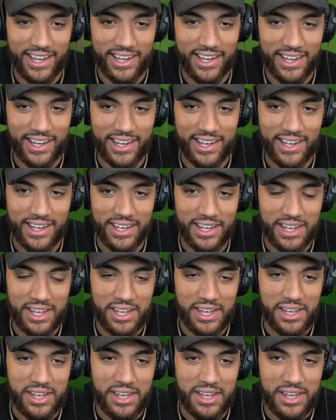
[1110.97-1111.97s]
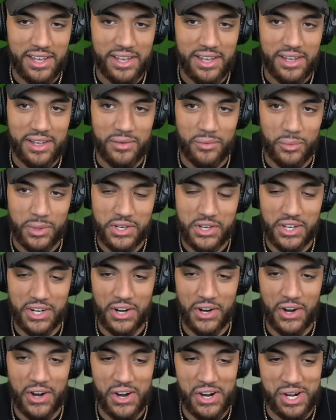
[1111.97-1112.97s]
Well, we couldn't hurt him. We could
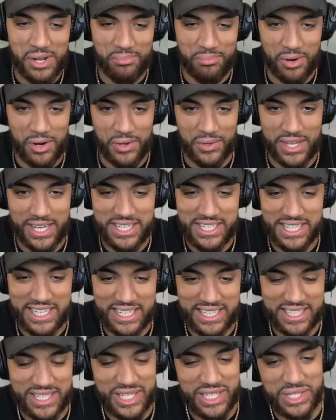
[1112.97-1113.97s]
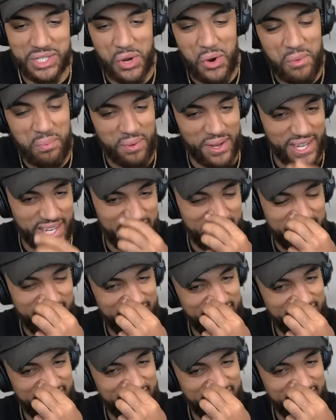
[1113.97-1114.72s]
have hurt him, bro. That shit's stupid.